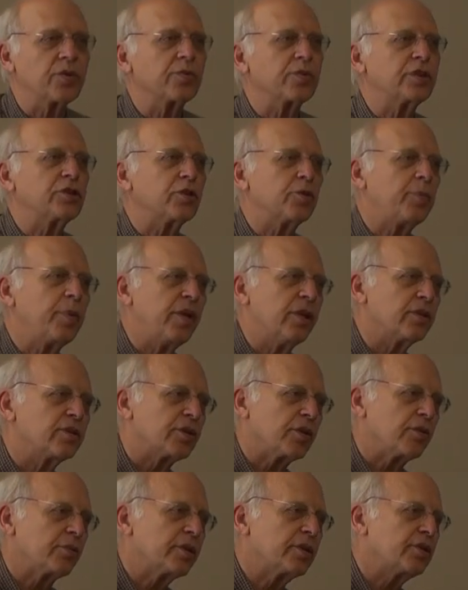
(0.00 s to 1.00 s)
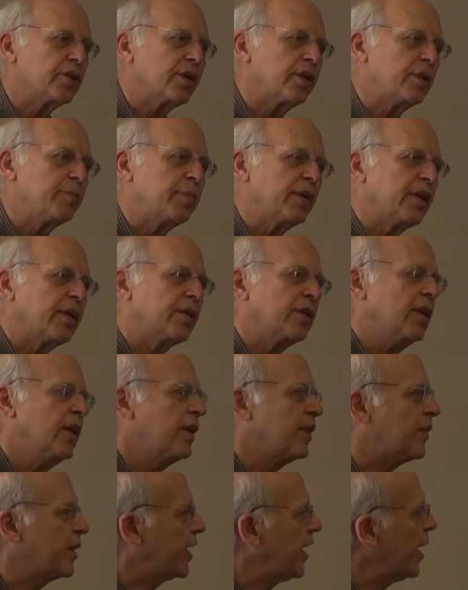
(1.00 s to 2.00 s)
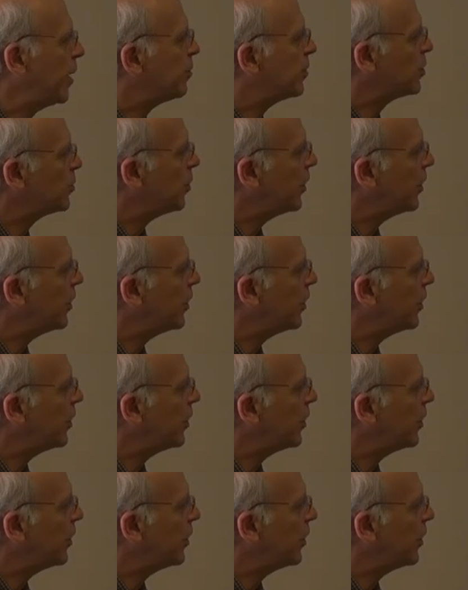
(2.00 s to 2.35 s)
with Richard Peterson. Richard had been the campus